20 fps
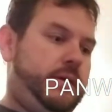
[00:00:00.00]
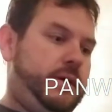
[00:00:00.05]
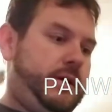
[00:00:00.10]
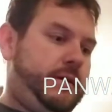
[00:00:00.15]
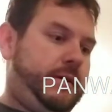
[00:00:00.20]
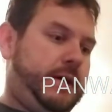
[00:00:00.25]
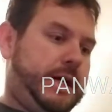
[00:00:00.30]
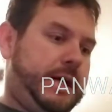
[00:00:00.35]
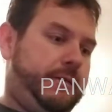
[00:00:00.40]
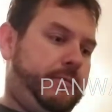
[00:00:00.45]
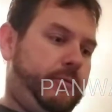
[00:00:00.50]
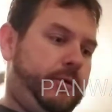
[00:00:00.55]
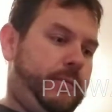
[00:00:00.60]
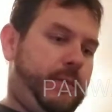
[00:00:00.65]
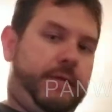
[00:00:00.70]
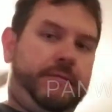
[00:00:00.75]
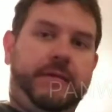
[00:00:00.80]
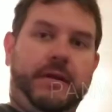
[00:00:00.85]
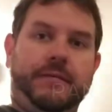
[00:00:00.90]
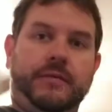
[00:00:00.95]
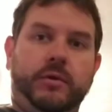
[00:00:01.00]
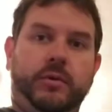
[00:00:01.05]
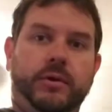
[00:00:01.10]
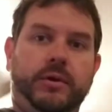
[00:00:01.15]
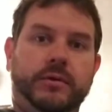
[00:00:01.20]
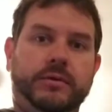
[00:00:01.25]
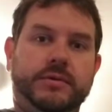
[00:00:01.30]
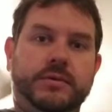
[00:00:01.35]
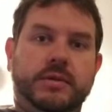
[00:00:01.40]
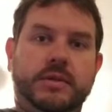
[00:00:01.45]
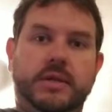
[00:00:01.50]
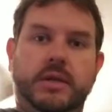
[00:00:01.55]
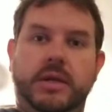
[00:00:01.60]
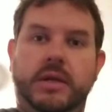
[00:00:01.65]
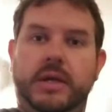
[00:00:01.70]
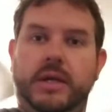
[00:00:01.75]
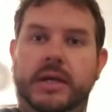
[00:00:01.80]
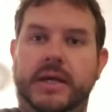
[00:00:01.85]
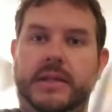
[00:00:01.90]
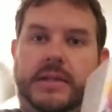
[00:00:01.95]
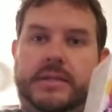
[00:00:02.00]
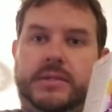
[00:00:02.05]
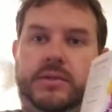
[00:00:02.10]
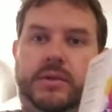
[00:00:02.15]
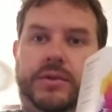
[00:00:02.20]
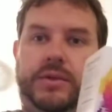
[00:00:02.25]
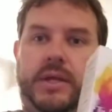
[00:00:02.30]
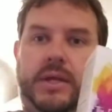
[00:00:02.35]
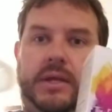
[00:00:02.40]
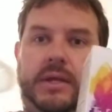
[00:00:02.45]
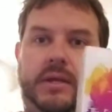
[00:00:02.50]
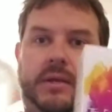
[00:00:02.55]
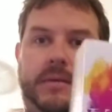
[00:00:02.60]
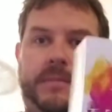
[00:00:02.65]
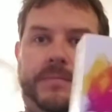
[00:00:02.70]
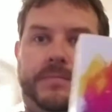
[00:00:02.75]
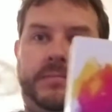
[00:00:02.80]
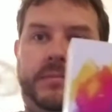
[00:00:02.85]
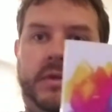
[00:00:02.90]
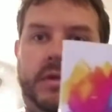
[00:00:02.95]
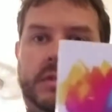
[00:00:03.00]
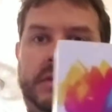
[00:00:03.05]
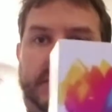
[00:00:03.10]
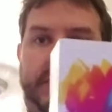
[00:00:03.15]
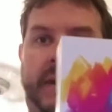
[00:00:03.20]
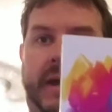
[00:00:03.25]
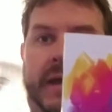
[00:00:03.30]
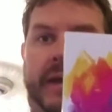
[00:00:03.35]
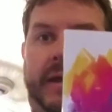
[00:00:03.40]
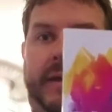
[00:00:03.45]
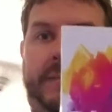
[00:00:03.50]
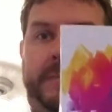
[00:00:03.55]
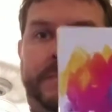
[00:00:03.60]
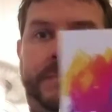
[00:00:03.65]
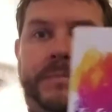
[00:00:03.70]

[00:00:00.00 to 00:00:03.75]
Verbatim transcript: uh, one of my favorite oils. Got this little thing here. It's a packet.